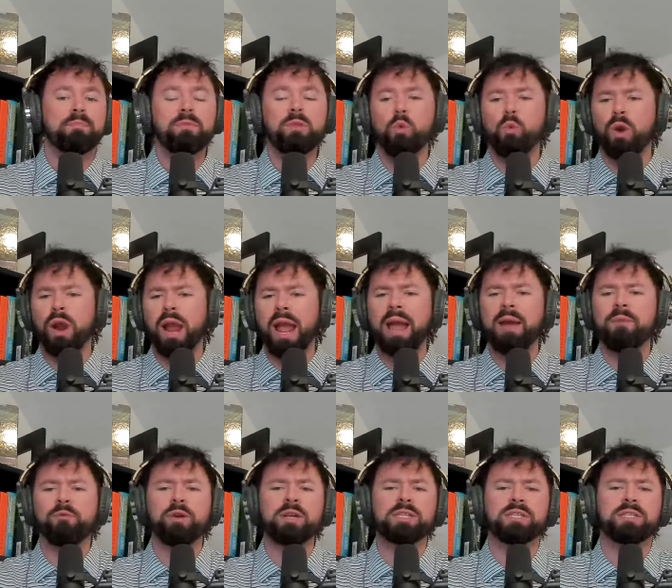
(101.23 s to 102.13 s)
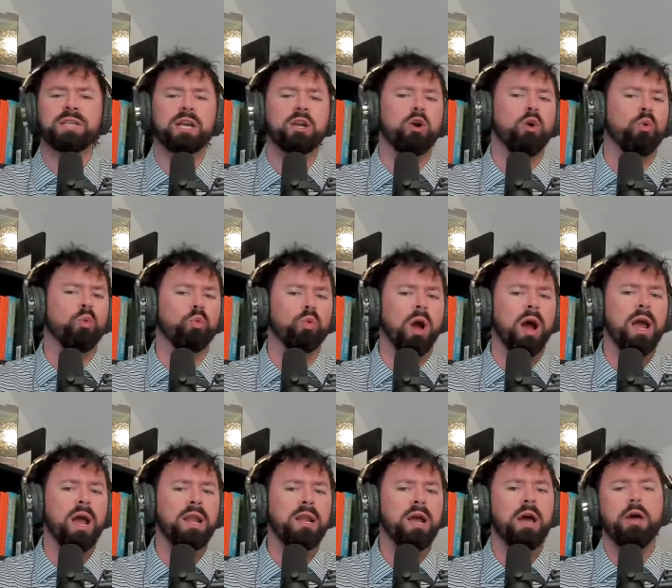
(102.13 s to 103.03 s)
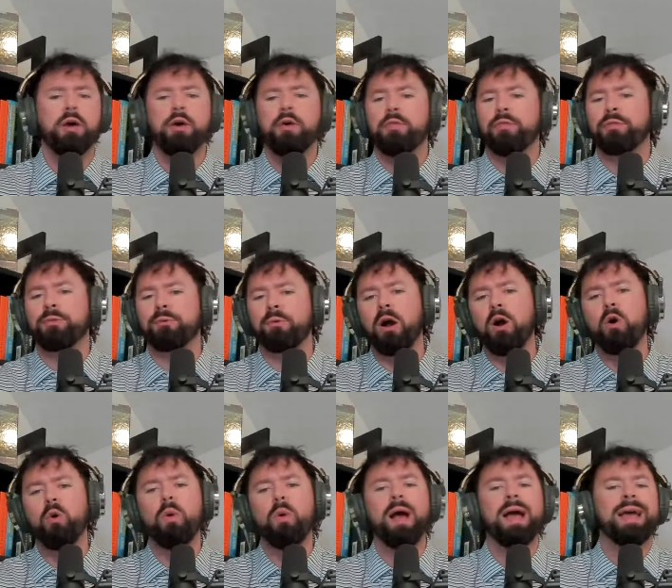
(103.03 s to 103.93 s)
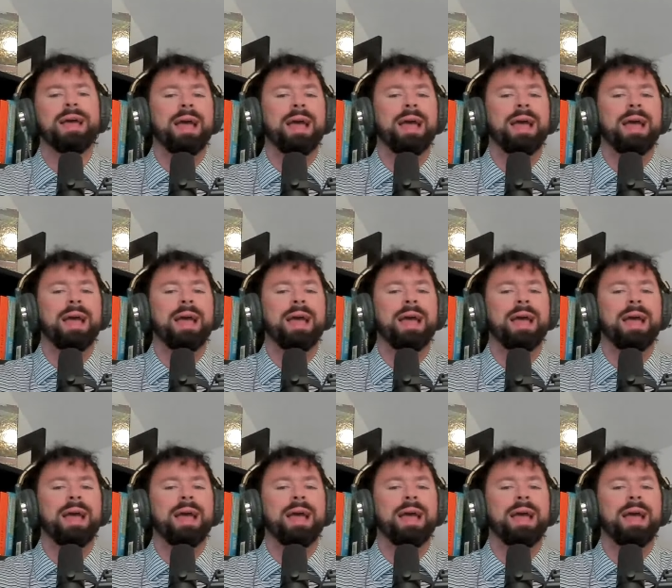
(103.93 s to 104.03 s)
where every single run, throw,